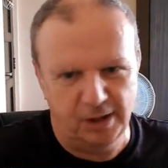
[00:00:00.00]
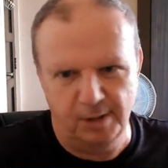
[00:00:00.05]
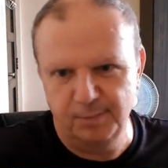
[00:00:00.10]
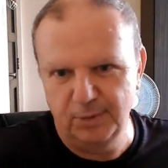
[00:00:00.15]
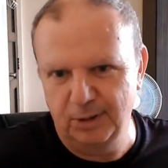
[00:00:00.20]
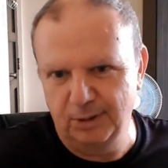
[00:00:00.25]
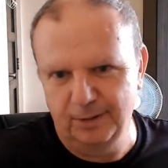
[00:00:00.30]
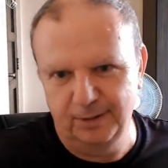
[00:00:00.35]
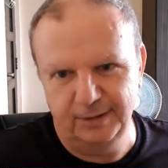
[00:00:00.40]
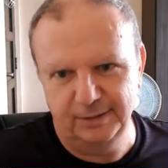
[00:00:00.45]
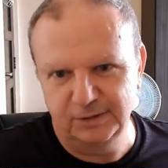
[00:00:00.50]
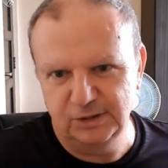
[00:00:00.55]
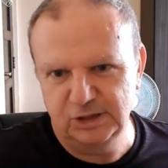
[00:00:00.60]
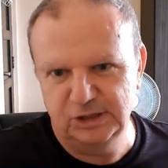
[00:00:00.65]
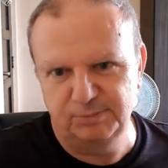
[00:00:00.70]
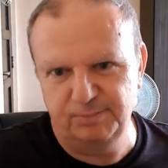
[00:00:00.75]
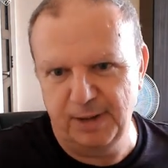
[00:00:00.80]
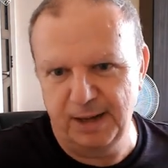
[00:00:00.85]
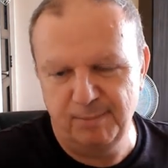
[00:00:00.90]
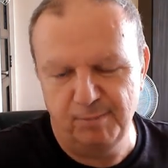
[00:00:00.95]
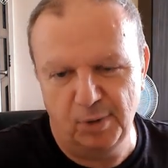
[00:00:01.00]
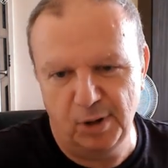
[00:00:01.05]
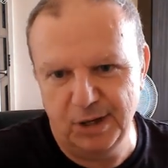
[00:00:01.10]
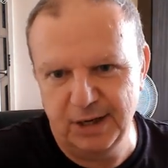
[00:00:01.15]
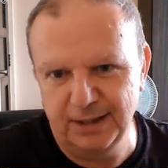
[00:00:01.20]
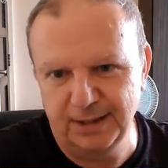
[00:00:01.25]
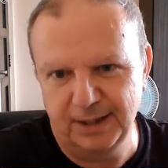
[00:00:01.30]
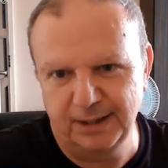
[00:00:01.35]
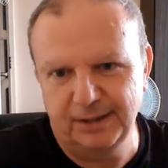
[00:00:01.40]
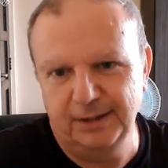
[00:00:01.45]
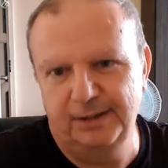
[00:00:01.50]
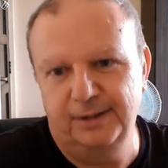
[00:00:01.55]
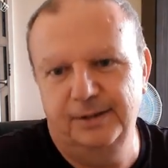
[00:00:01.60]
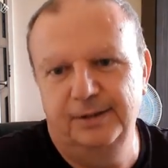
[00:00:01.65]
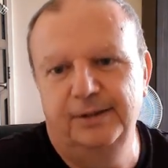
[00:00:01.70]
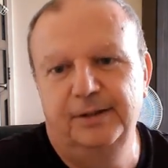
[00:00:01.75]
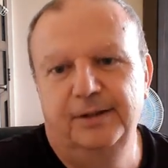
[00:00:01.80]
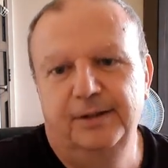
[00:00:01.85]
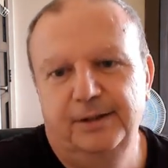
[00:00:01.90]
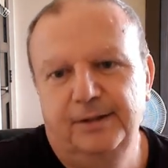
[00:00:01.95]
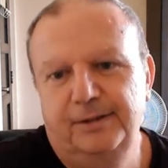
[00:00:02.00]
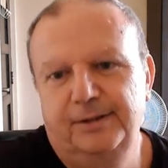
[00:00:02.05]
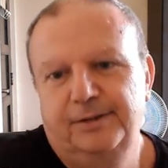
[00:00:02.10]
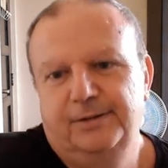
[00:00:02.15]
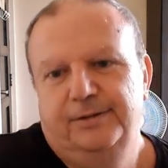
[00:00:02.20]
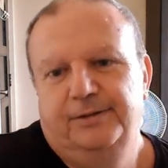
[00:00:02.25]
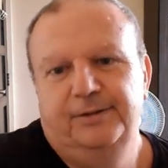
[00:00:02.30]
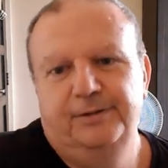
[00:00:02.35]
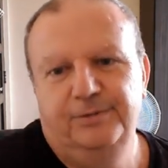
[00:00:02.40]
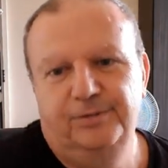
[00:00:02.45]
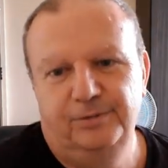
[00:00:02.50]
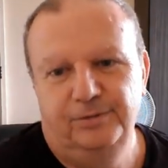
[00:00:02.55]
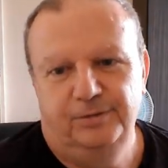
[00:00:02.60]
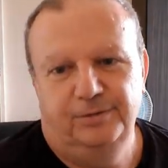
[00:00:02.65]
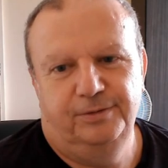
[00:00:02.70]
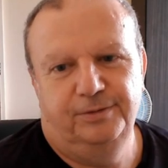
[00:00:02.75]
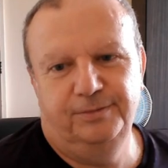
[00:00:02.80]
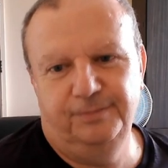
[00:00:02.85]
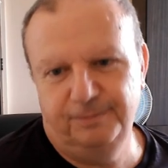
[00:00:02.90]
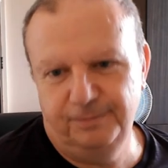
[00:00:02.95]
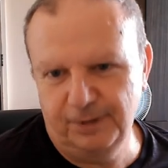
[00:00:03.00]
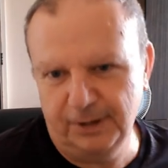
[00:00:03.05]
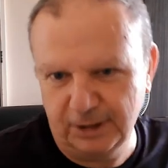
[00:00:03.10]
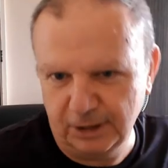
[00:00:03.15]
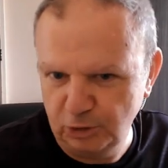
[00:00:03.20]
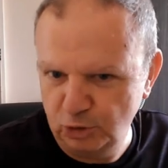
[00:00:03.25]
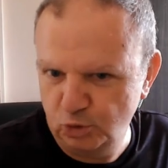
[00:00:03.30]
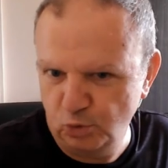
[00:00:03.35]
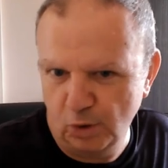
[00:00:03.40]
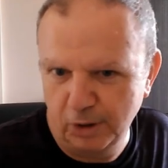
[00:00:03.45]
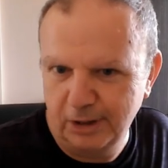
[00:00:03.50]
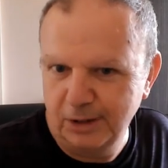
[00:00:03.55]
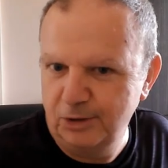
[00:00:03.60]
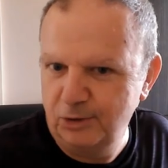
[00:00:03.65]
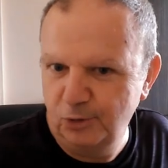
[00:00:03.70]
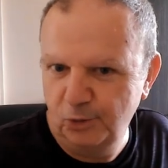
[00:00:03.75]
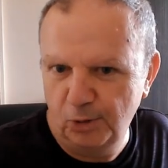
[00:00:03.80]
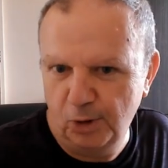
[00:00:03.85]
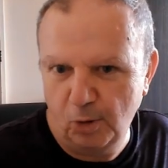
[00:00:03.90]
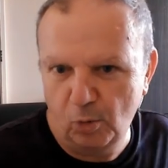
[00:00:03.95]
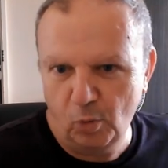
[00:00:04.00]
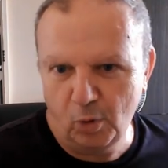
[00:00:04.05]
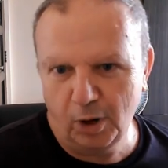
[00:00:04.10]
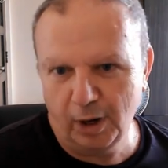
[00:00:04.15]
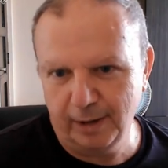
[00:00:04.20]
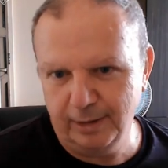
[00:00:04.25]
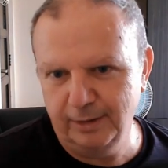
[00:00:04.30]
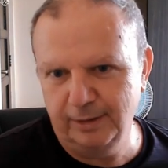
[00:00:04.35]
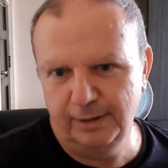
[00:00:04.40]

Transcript: come here and spend money like a drunken you-know-what,